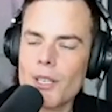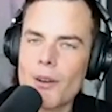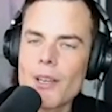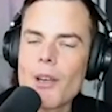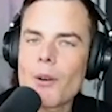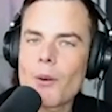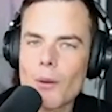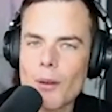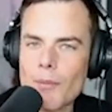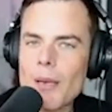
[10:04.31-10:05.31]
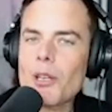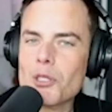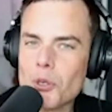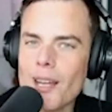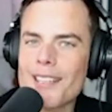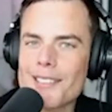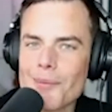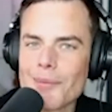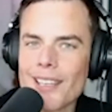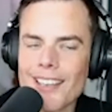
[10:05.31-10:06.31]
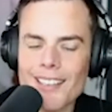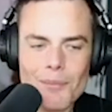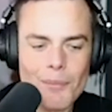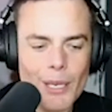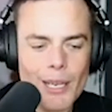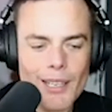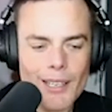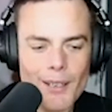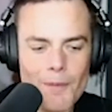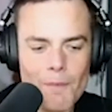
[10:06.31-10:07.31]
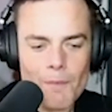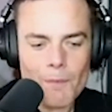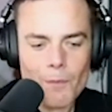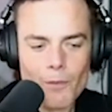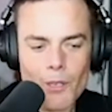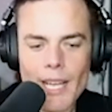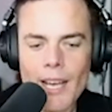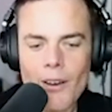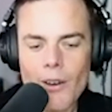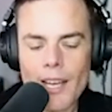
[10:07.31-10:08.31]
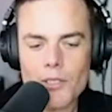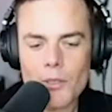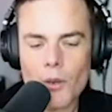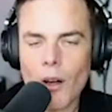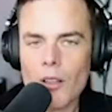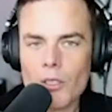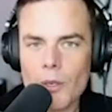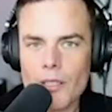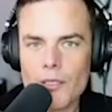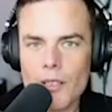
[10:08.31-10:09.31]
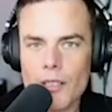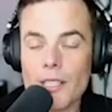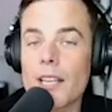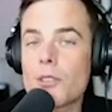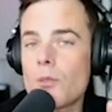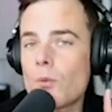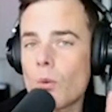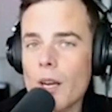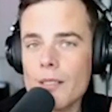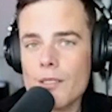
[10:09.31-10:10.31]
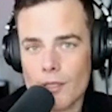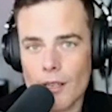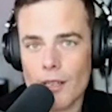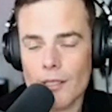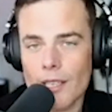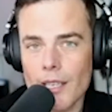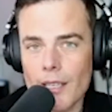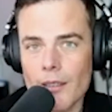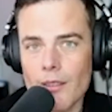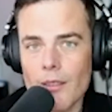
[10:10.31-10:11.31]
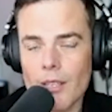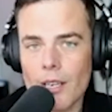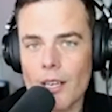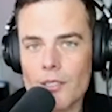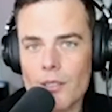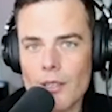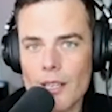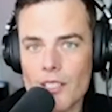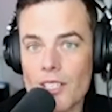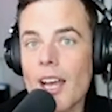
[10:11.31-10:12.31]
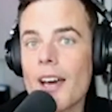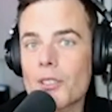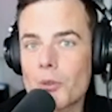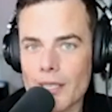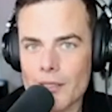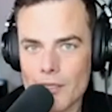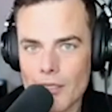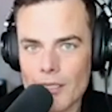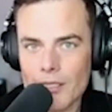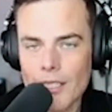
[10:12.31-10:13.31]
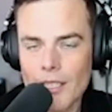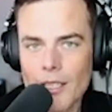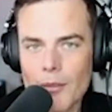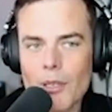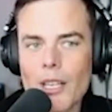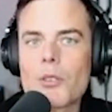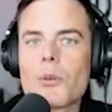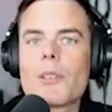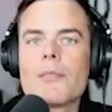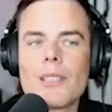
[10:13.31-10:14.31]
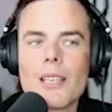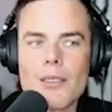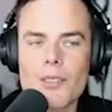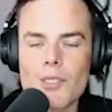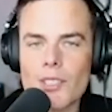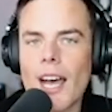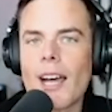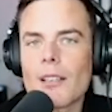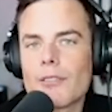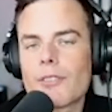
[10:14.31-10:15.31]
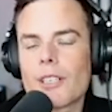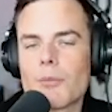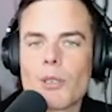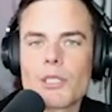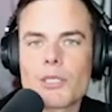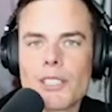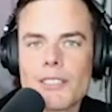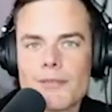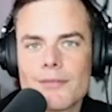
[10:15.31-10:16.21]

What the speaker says: I don't know. Maybe I'll try it someday, but for now I do all Queen songs. I do one song in the concert that is not a Queen song, but I do it in the style of Freddie Mercury.